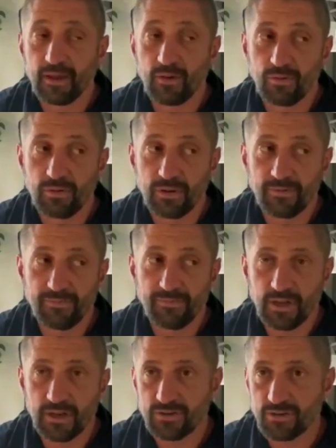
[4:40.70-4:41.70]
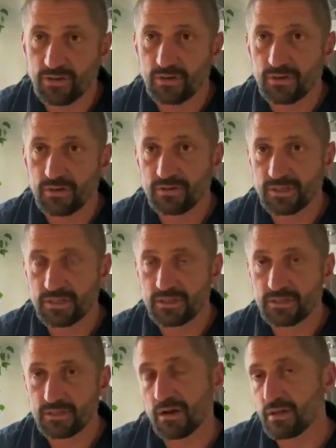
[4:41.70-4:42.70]
or if you're not sure and you're
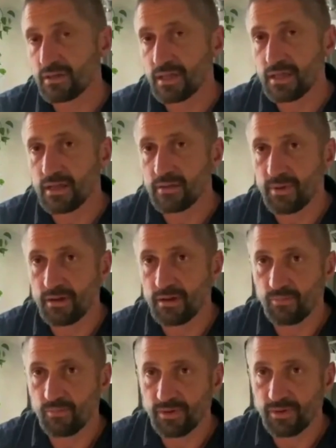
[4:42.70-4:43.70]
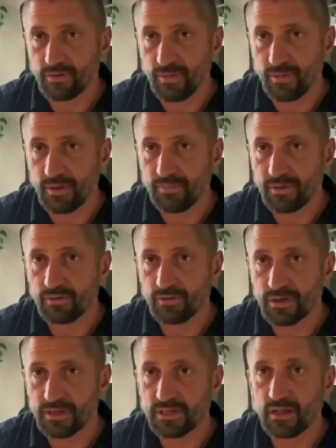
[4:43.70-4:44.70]
just thinking about whether you might be
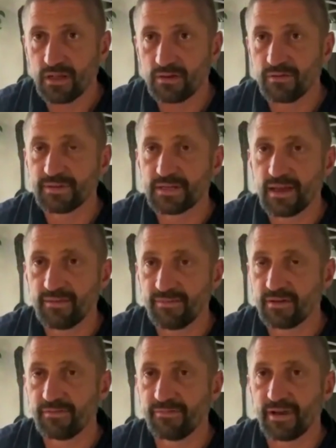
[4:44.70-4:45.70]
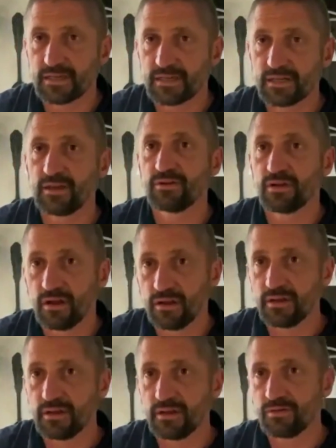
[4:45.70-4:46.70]
gluten intolerant or if it's having an effect on your
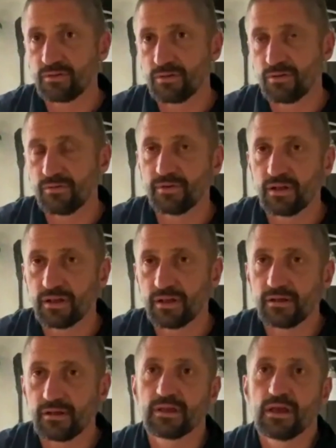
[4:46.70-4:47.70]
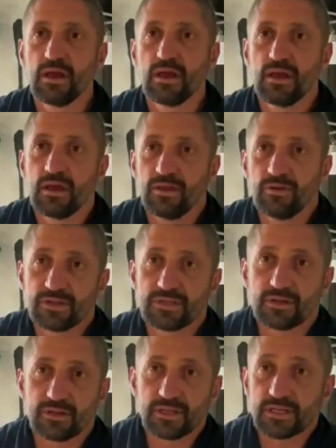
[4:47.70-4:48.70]
gut and your overall health, you could
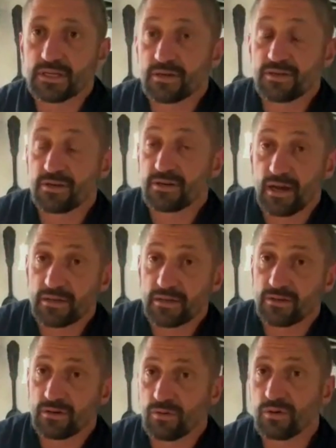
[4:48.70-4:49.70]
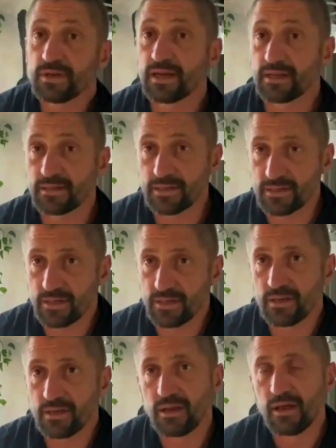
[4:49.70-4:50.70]
certainly talk to your doctor or a
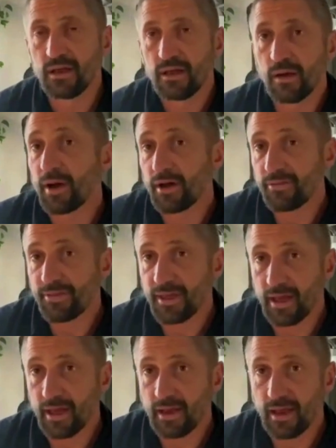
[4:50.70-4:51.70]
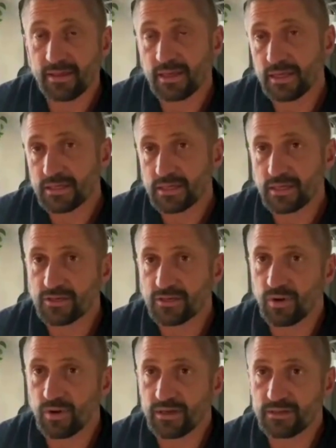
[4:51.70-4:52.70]
dietitian about that. And the easiest
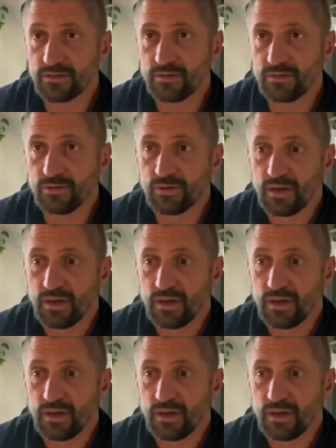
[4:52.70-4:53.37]
way to